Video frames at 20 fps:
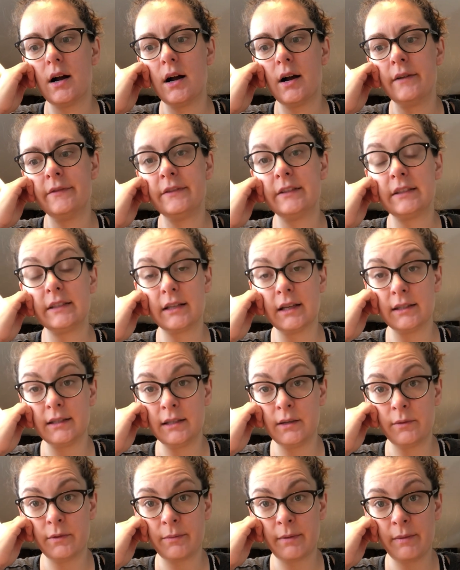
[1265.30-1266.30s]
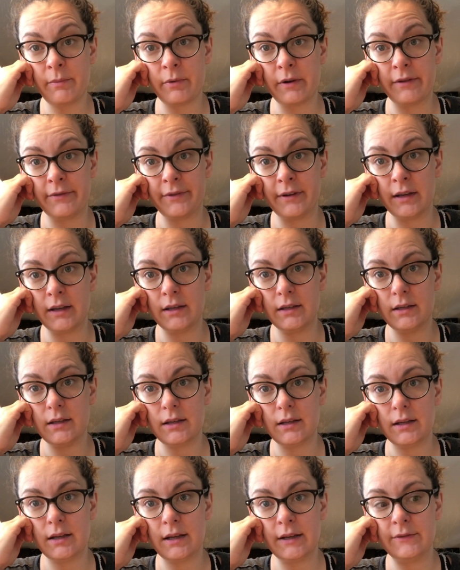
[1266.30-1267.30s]
I've discussed it with my boyfriend.
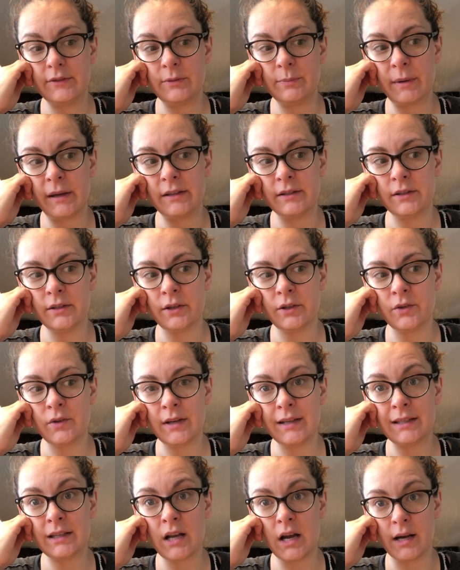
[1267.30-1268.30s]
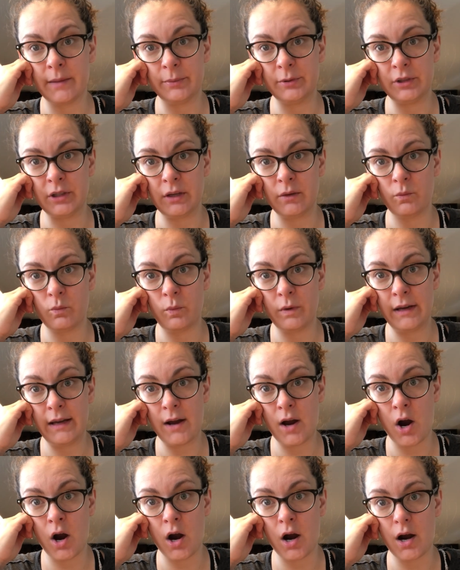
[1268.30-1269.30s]
If spine surgery is an option,
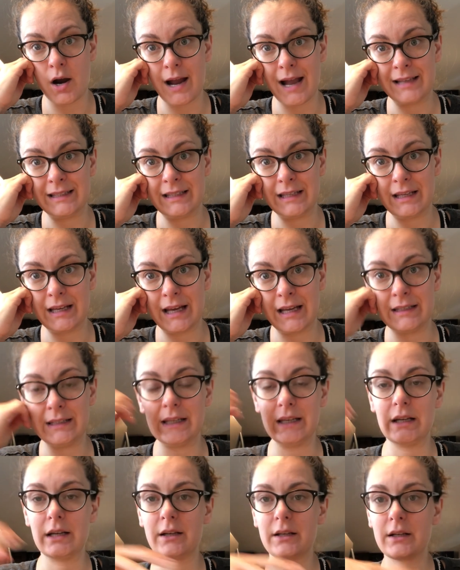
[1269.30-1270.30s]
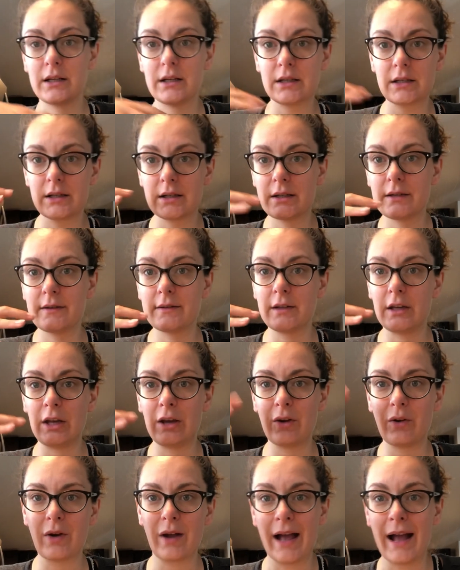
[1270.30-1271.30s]
we are as a
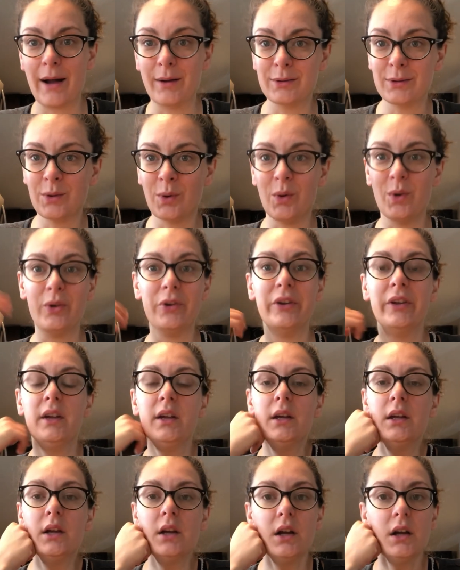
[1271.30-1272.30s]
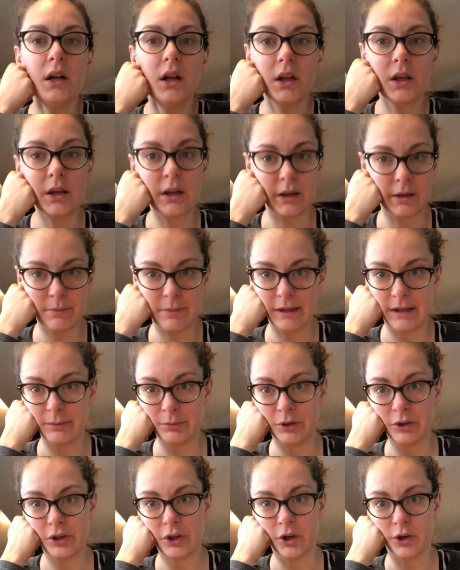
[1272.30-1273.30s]
household going to be
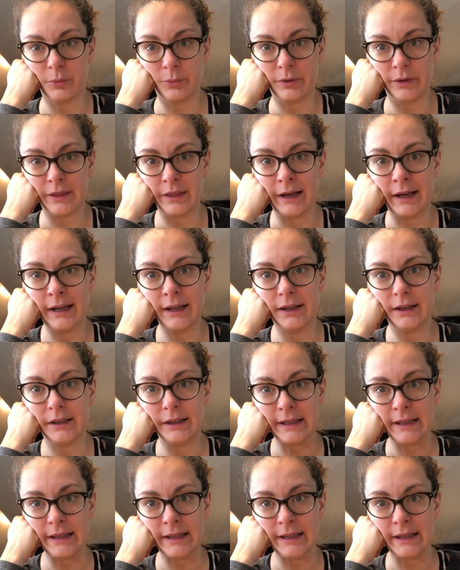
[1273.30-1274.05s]
able to cope with that.